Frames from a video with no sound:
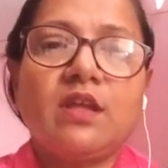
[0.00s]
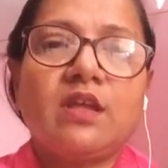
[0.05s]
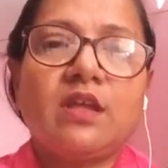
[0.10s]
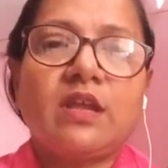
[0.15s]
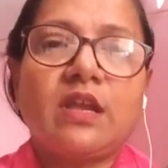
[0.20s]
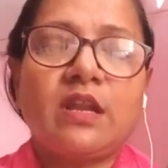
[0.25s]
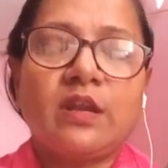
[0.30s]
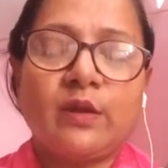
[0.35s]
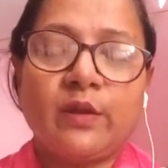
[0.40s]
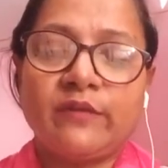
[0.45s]

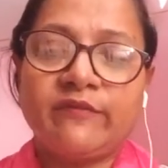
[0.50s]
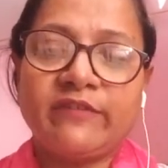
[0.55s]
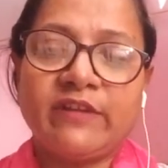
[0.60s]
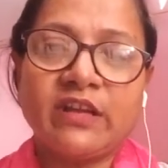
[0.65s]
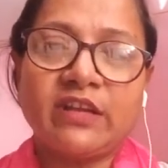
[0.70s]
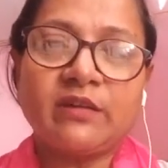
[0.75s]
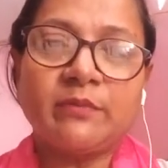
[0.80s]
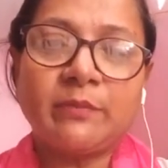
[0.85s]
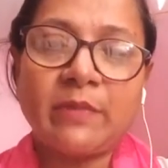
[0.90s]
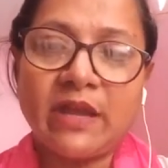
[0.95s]
Hello and
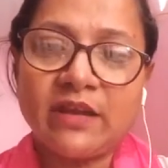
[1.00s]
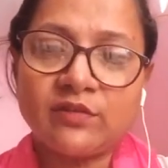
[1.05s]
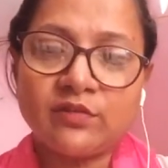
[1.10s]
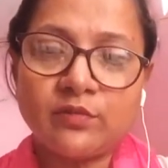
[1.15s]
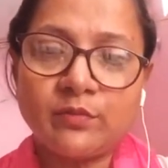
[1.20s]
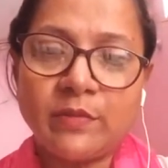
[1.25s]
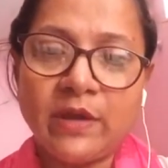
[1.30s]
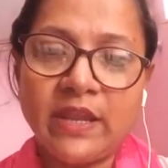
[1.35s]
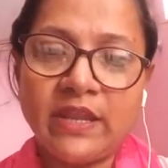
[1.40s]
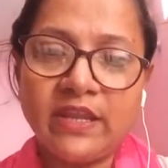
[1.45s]
welcome back to
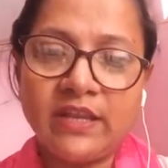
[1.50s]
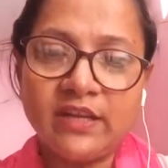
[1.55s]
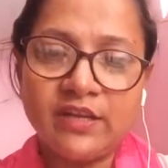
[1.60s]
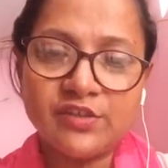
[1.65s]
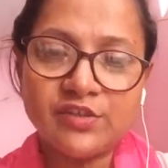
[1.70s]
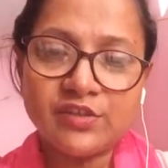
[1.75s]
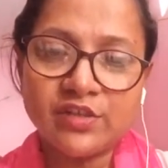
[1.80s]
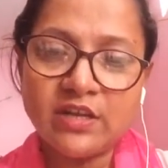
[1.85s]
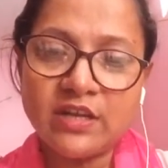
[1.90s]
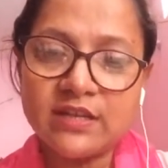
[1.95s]
my
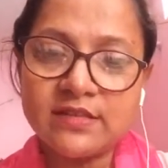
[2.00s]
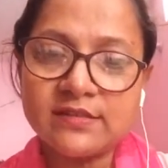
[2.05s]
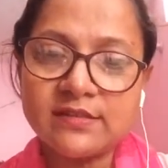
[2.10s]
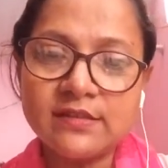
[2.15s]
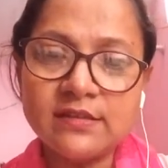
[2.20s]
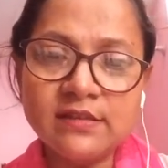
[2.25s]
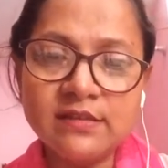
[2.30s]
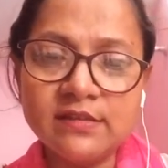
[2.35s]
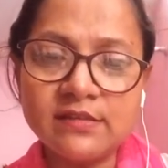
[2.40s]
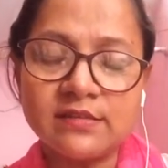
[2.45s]
English
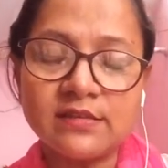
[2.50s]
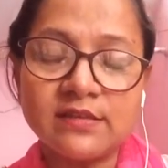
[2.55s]
classes.